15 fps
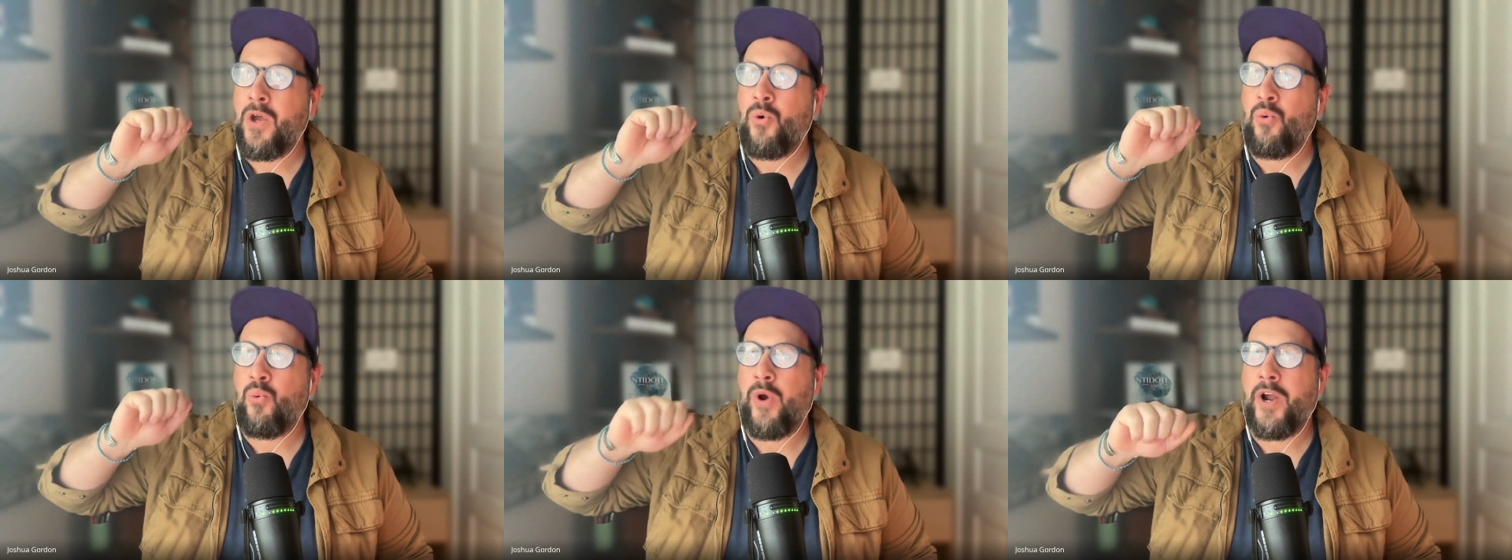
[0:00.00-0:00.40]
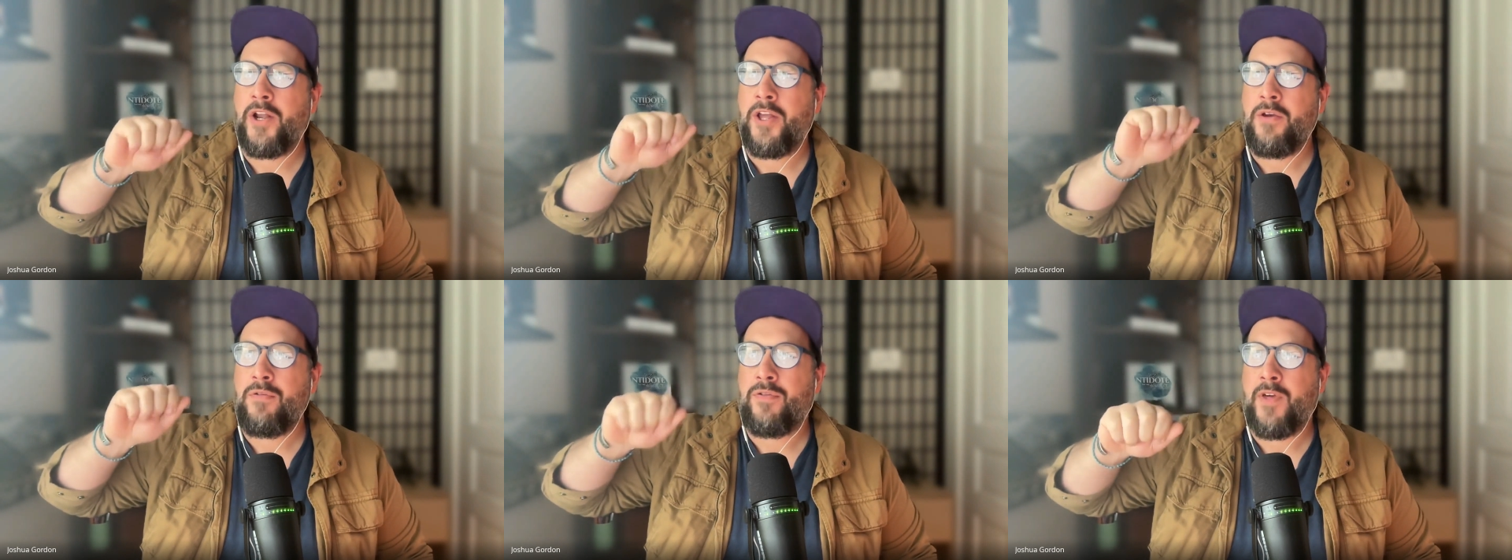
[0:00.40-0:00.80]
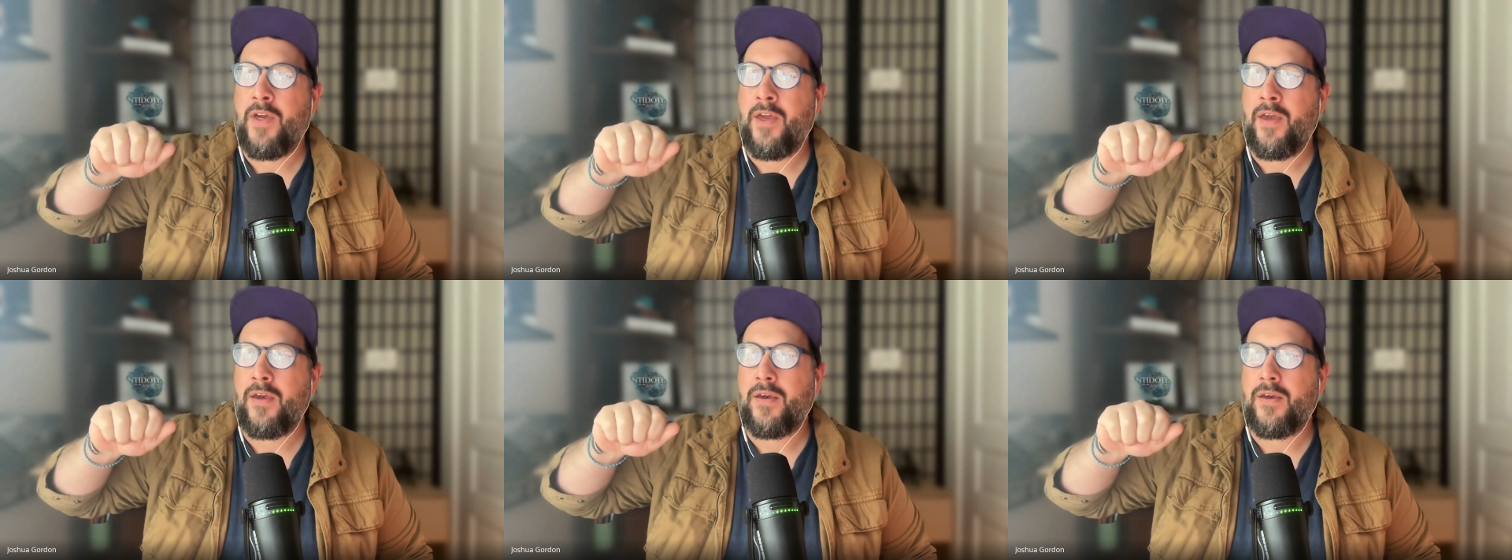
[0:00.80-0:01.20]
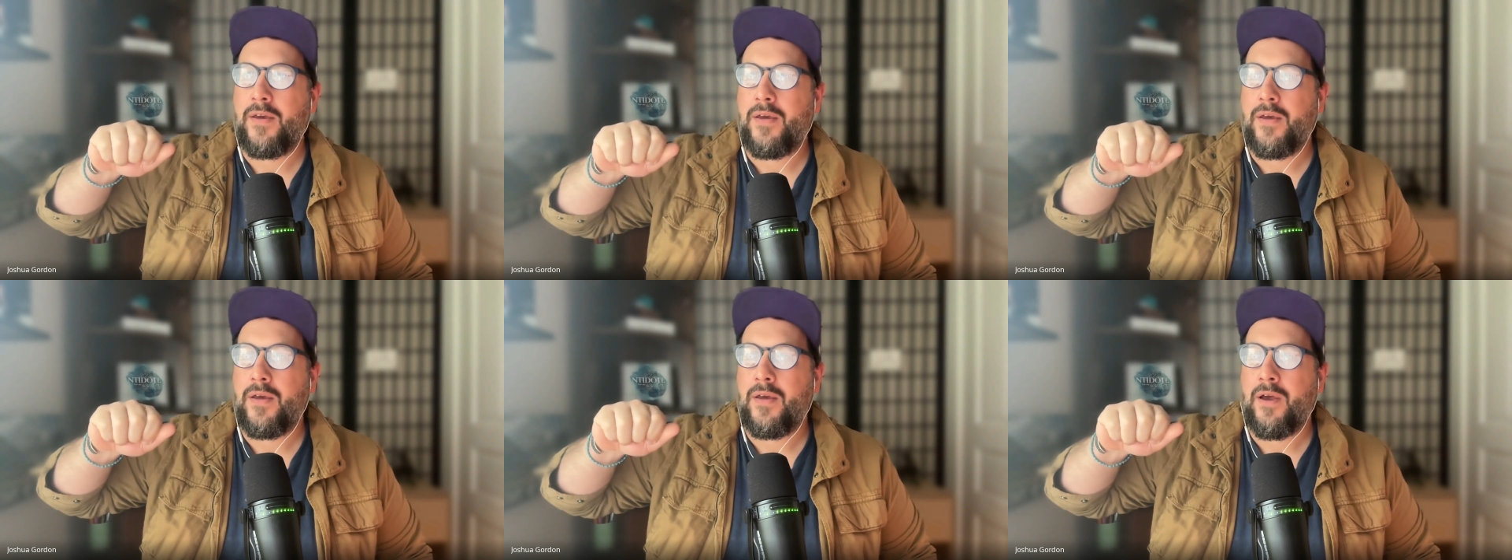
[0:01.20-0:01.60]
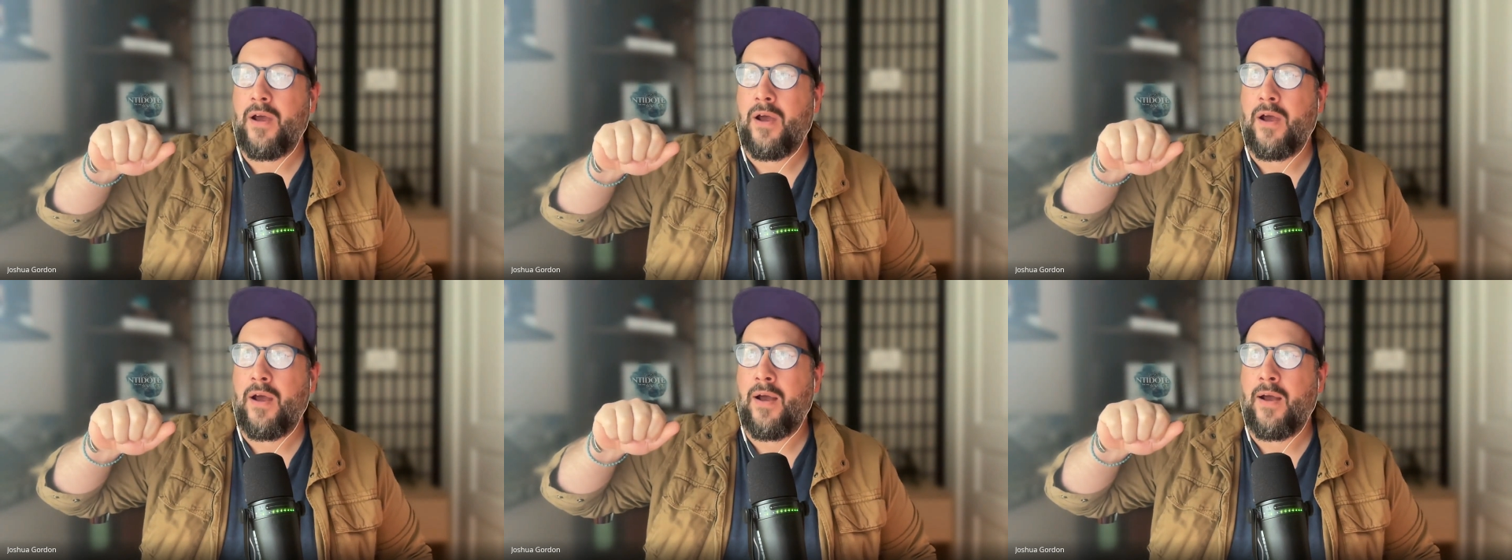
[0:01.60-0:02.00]
where do you think
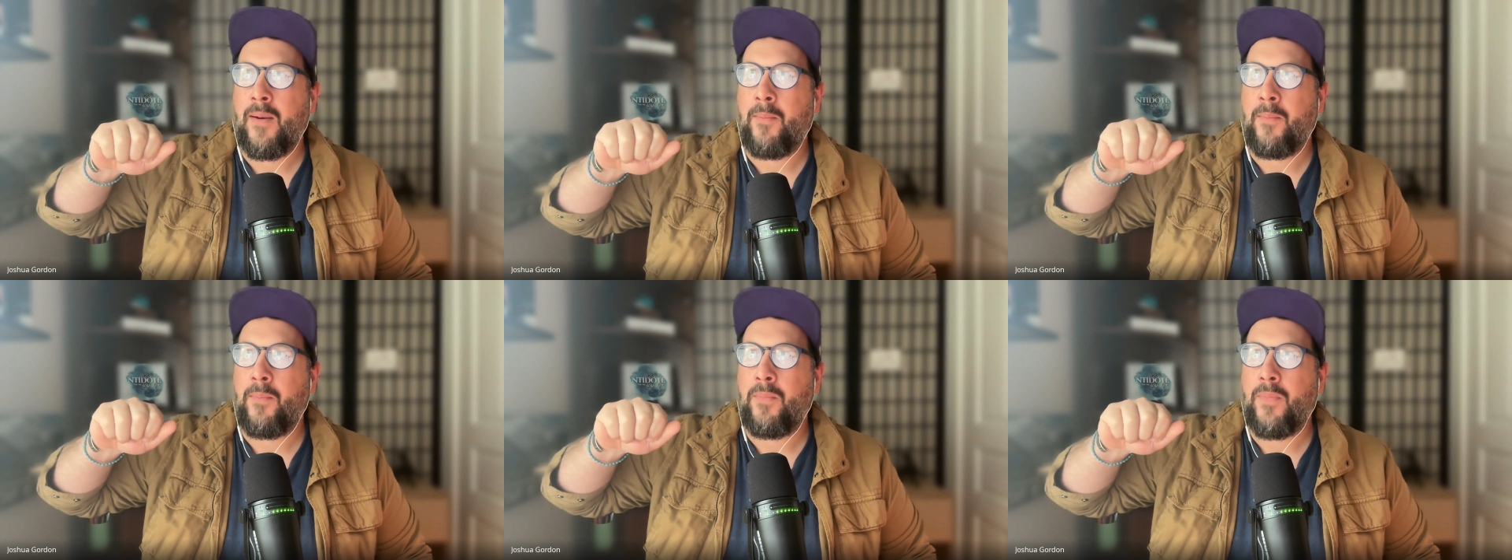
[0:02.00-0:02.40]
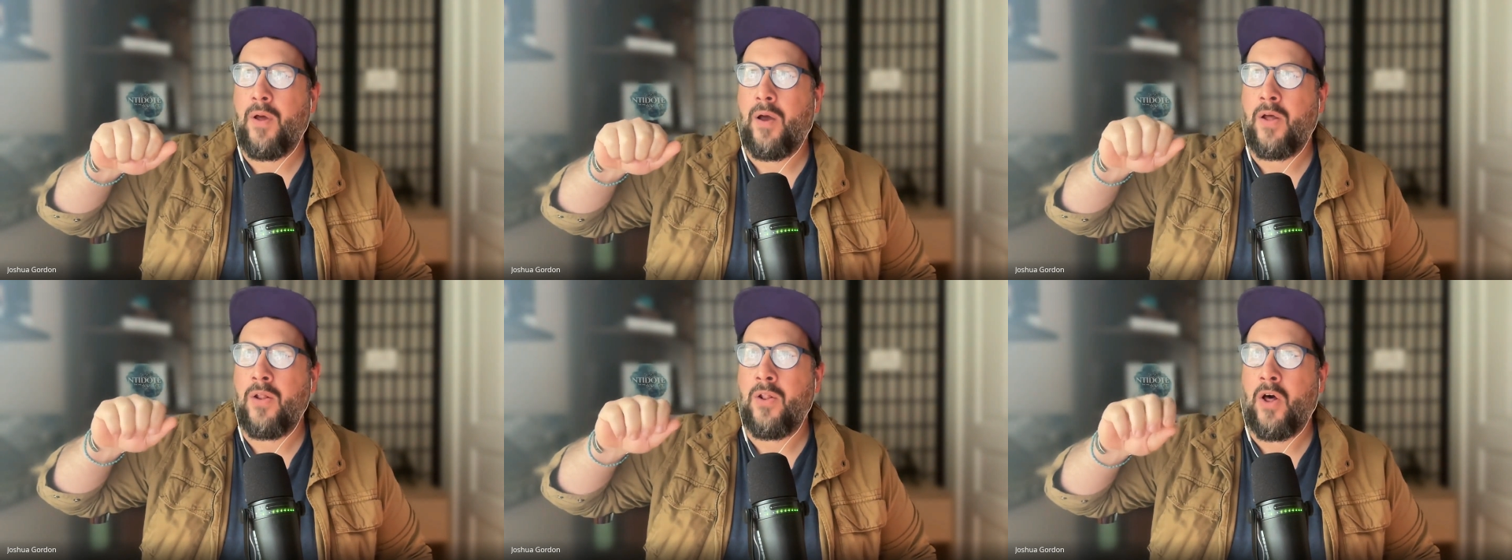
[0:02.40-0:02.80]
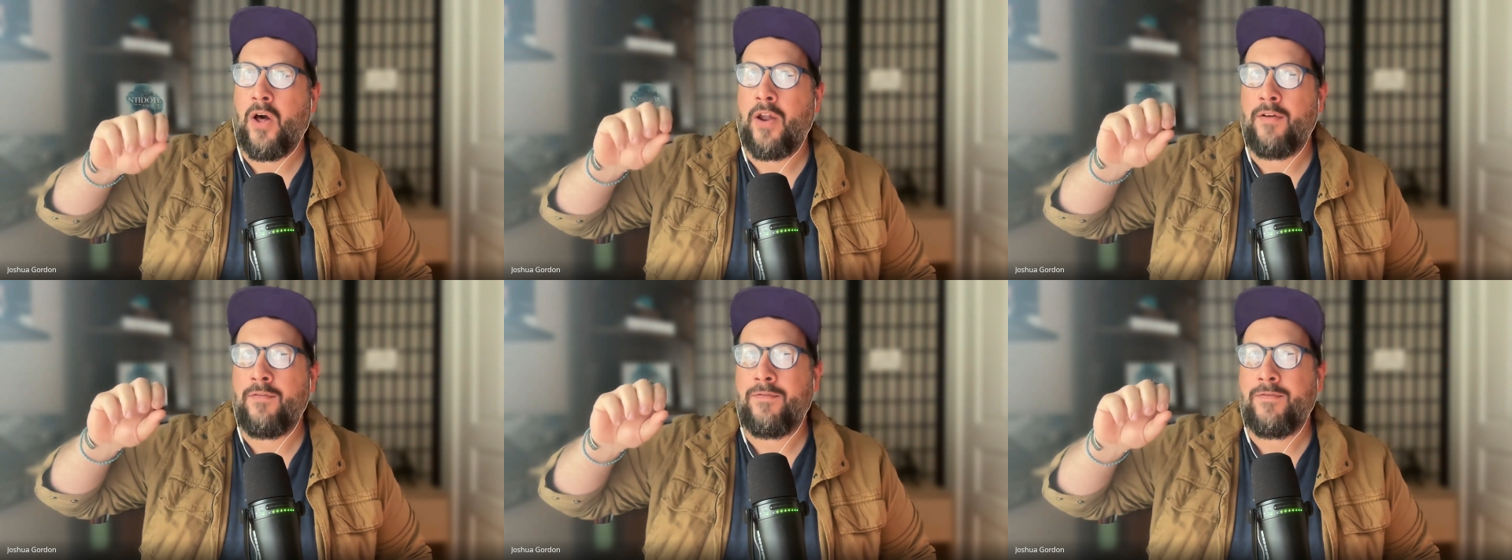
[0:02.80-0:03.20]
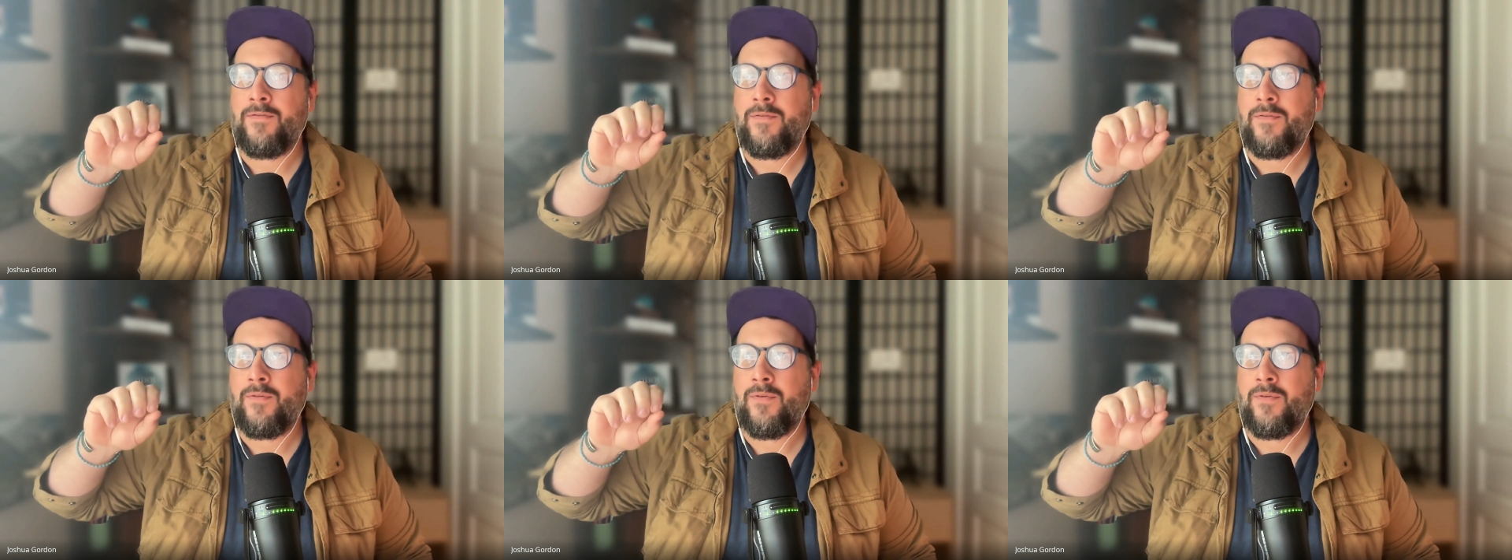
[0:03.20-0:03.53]
a lot of